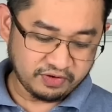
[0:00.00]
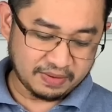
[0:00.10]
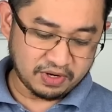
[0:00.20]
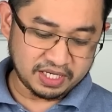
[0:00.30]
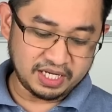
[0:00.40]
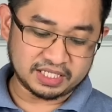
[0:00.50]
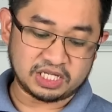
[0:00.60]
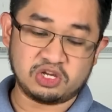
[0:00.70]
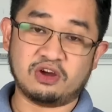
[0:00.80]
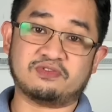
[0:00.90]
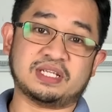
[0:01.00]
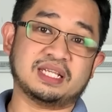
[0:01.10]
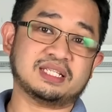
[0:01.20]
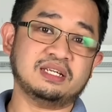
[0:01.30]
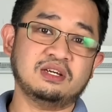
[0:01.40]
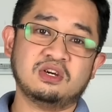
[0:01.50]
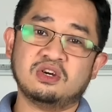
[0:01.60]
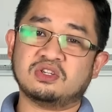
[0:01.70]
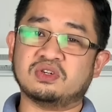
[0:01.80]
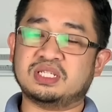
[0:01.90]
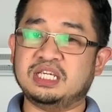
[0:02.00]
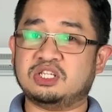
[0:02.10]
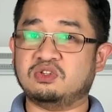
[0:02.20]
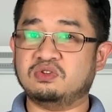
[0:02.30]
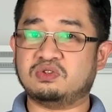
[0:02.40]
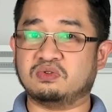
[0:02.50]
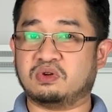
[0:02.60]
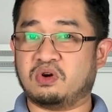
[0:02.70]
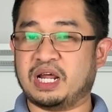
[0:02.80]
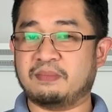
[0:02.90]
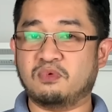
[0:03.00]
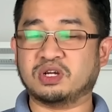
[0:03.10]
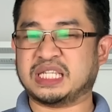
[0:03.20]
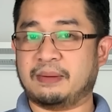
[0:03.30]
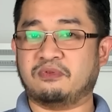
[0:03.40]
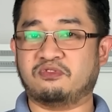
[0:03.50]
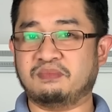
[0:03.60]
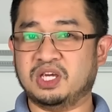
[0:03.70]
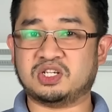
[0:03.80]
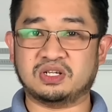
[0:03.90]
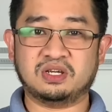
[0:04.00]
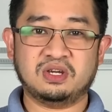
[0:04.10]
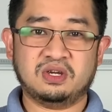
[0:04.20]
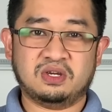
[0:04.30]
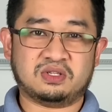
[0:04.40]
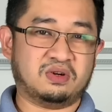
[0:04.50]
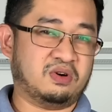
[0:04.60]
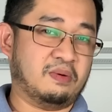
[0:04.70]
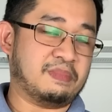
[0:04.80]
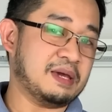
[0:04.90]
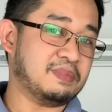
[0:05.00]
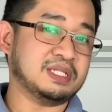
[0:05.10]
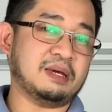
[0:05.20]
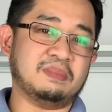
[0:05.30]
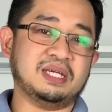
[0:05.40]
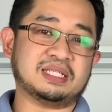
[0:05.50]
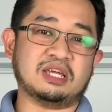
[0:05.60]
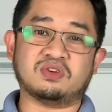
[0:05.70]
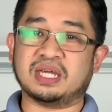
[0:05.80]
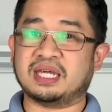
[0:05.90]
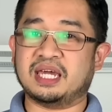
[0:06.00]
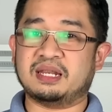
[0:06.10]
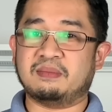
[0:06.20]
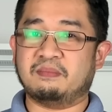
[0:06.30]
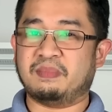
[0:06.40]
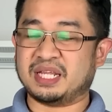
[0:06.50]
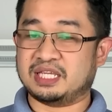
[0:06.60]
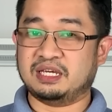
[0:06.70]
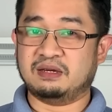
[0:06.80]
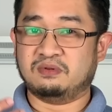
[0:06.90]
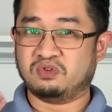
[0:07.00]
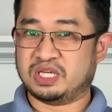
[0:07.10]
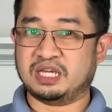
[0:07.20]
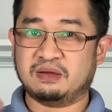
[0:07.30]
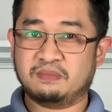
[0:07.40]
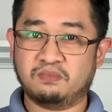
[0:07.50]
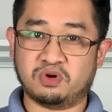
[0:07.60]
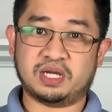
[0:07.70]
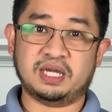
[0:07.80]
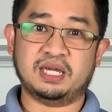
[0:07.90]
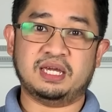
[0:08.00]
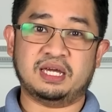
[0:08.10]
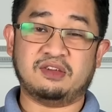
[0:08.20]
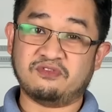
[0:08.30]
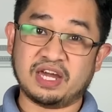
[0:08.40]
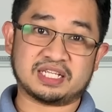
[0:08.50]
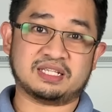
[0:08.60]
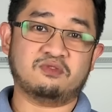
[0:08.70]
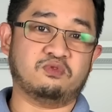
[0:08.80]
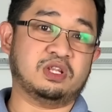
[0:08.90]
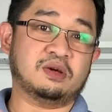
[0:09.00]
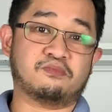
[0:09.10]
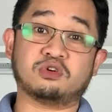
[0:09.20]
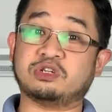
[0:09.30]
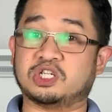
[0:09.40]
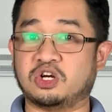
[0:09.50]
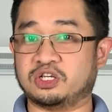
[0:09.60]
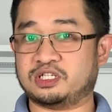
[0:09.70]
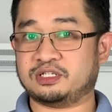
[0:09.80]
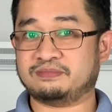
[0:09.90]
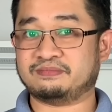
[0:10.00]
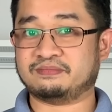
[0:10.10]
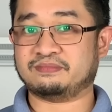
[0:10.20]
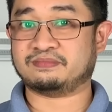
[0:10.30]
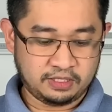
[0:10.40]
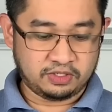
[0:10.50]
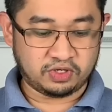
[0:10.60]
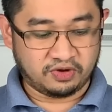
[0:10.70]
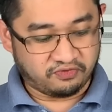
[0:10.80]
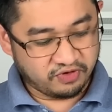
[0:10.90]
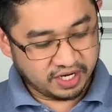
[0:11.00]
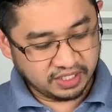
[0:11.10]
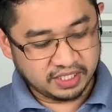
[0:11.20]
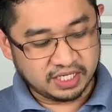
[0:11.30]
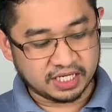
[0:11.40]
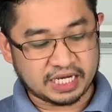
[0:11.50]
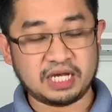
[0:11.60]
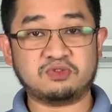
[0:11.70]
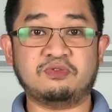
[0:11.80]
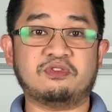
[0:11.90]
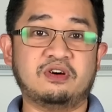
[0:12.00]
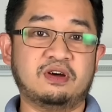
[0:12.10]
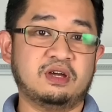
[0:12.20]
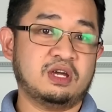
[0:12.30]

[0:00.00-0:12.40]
camera here is a ToF sensor, so this is used to collect more depth information. So on paper, that means that you can get better looking bokeh effects in your portrait shots. So in front, it comes with a